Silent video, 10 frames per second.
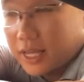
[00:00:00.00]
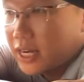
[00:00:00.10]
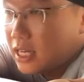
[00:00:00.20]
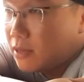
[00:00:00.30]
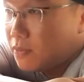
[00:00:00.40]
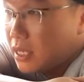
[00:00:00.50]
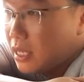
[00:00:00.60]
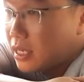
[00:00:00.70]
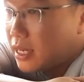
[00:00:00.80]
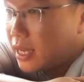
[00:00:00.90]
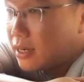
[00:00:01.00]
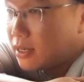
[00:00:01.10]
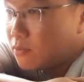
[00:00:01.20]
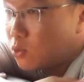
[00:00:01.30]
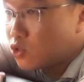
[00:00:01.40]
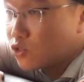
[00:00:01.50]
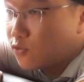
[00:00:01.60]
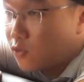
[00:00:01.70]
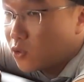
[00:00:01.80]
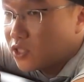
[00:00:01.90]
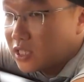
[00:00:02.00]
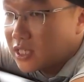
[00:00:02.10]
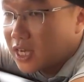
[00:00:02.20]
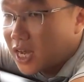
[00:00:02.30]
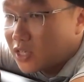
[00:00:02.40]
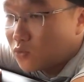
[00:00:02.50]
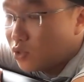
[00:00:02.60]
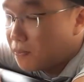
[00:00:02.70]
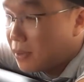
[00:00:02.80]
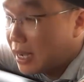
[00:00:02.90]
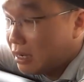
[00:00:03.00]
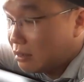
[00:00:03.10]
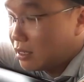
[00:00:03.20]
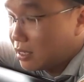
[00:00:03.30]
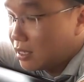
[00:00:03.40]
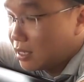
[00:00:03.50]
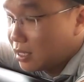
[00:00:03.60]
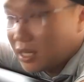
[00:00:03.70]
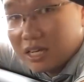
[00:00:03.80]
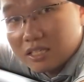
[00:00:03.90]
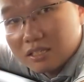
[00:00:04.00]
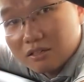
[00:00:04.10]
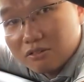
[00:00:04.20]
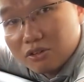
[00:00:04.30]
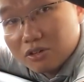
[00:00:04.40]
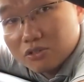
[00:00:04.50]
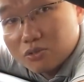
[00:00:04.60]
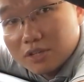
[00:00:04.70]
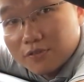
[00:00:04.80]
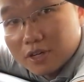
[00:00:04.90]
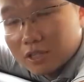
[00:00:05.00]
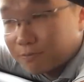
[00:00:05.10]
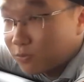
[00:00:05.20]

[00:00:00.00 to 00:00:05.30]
than need be than most four-seater cars would, but it's still not too difficult.